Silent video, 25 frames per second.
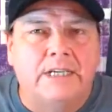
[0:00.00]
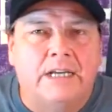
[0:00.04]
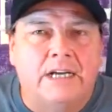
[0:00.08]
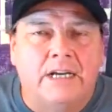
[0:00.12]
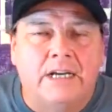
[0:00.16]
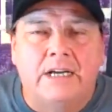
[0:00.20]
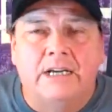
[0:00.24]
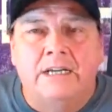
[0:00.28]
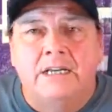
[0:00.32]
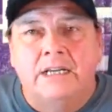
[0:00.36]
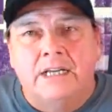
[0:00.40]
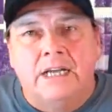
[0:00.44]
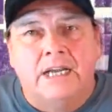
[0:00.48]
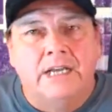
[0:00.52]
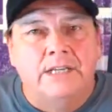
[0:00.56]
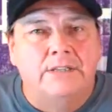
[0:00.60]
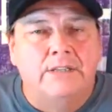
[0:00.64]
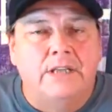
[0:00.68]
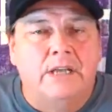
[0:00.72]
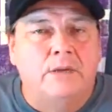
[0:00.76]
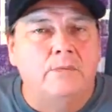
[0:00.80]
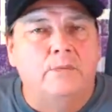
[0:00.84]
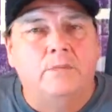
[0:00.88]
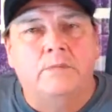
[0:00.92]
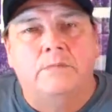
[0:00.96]

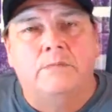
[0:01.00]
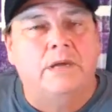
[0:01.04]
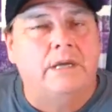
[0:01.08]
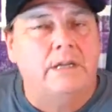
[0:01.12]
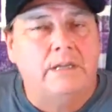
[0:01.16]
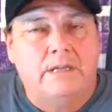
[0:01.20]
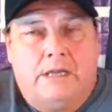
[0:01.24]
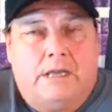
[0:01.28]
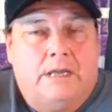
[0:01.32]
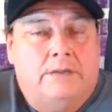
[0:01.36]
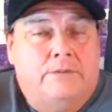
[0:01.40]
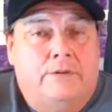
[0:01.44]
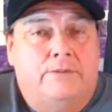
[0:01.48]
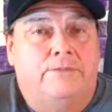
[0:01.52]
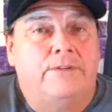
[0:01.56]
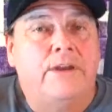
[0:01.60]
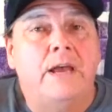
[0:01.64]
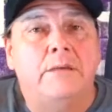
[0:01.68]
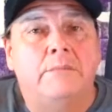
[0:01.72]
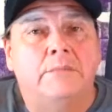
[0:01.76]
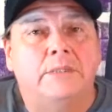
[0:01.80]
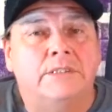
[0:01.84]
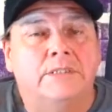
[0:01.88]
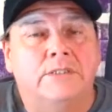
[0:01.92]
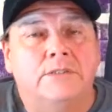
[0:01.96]
their
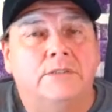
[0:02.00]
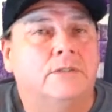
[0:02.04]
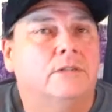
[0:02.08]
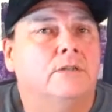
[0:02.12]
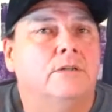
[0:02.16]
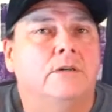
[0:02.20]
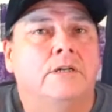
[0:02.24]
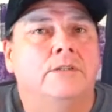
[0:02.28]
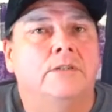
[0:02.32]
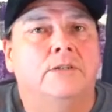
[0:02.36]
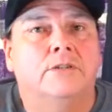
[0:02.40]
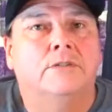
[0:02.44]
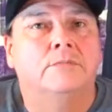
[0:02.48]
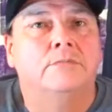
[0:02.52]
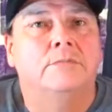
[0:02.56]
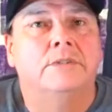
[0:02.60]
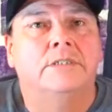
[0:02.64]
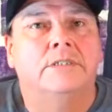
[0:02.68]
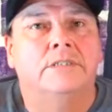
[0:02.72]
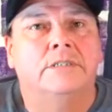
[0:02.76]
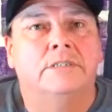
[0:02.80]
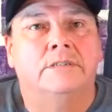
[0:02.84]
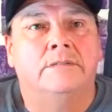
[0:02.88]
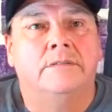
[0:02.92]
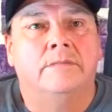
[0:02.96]
families and their
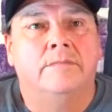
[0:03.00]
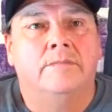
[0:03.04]
communities.